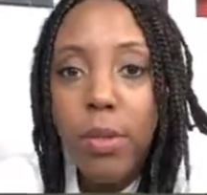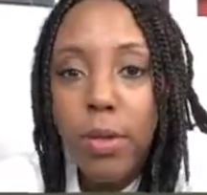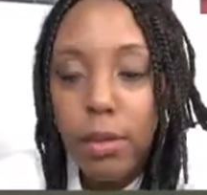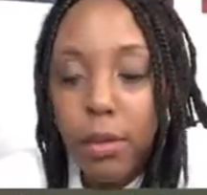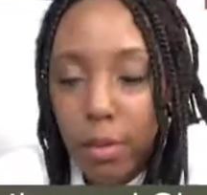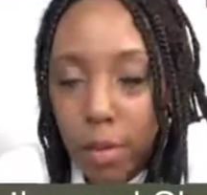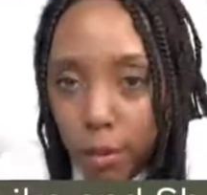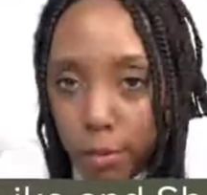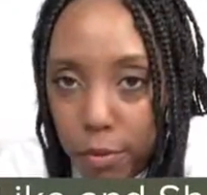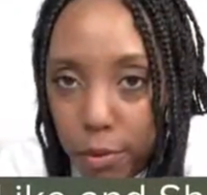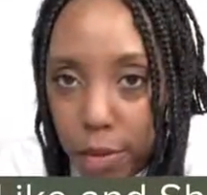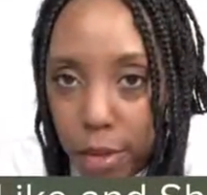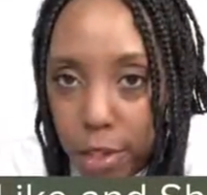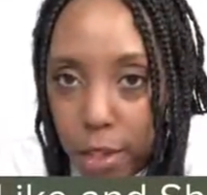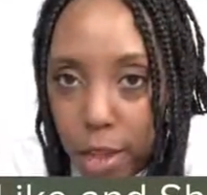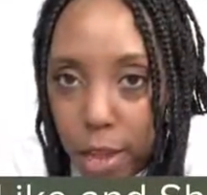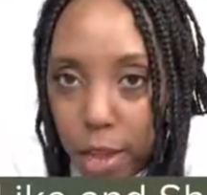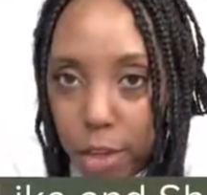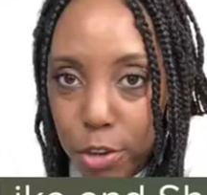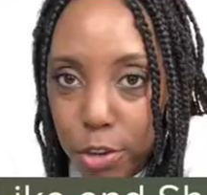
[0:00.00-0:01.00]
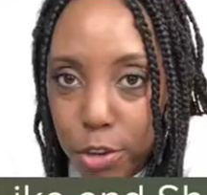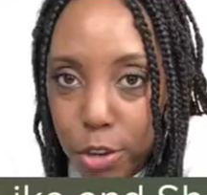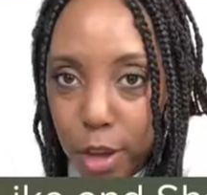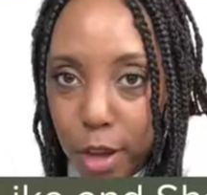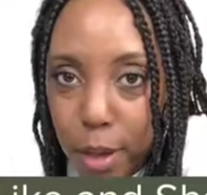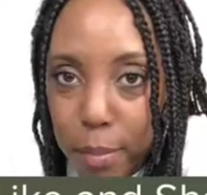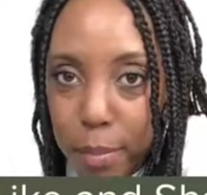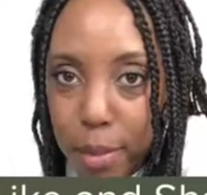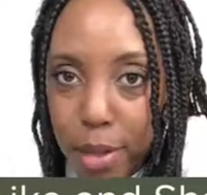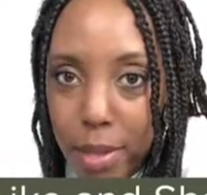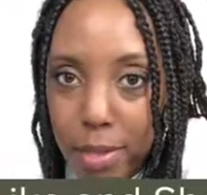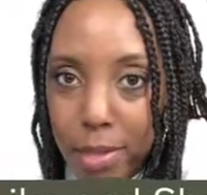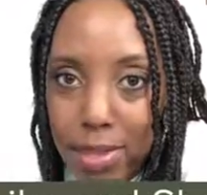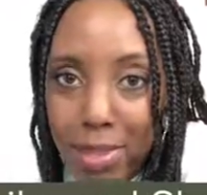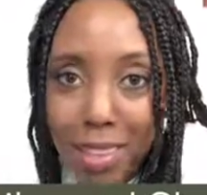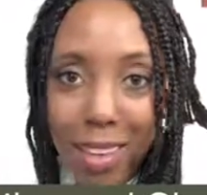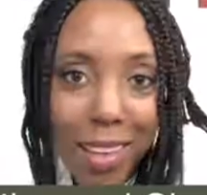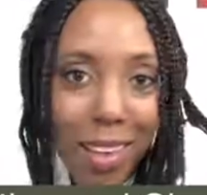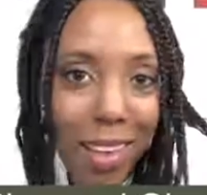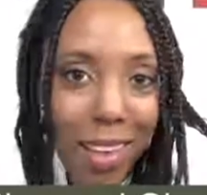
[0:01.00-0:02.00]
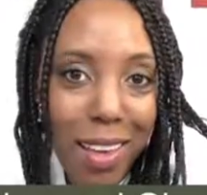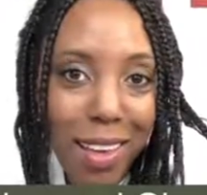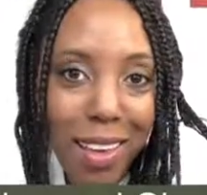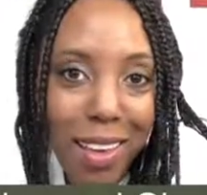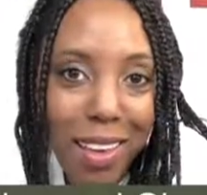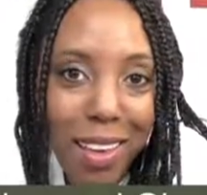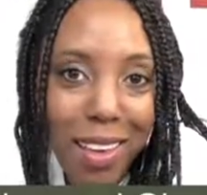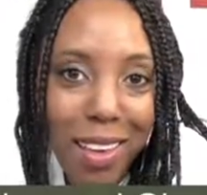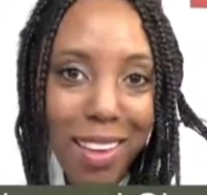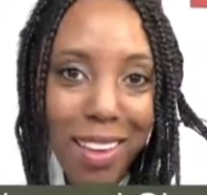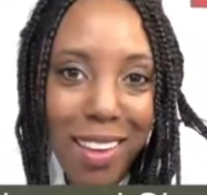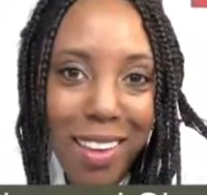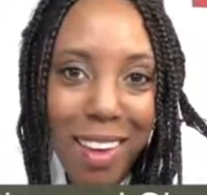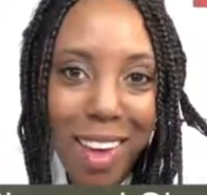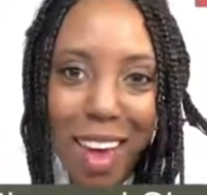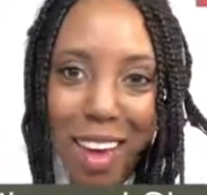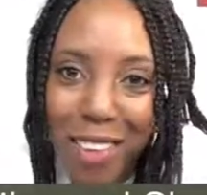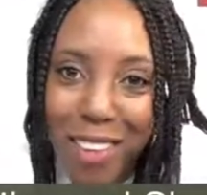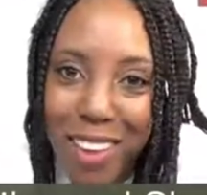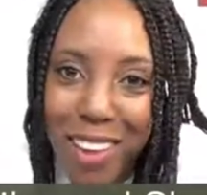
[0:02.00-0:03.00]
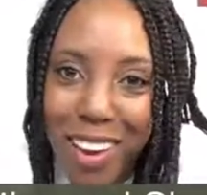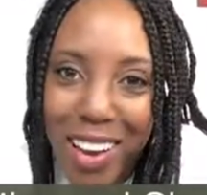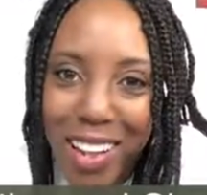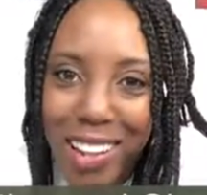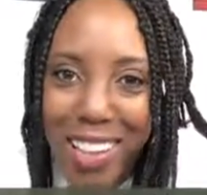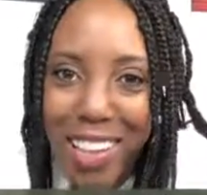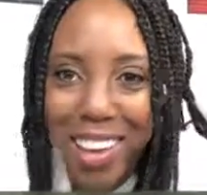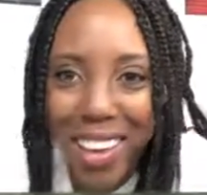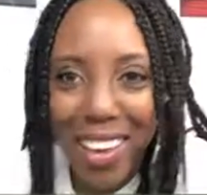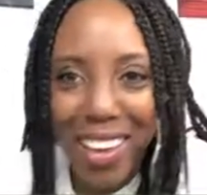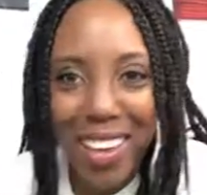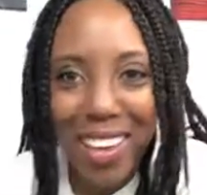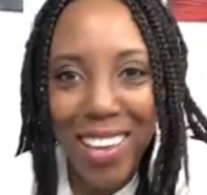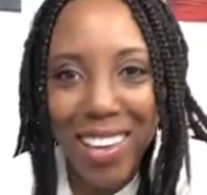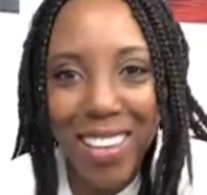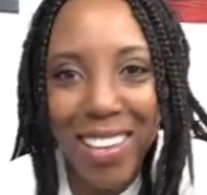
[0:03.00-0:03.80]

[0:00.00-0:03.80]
Don't forget to add your comments. Have a great day.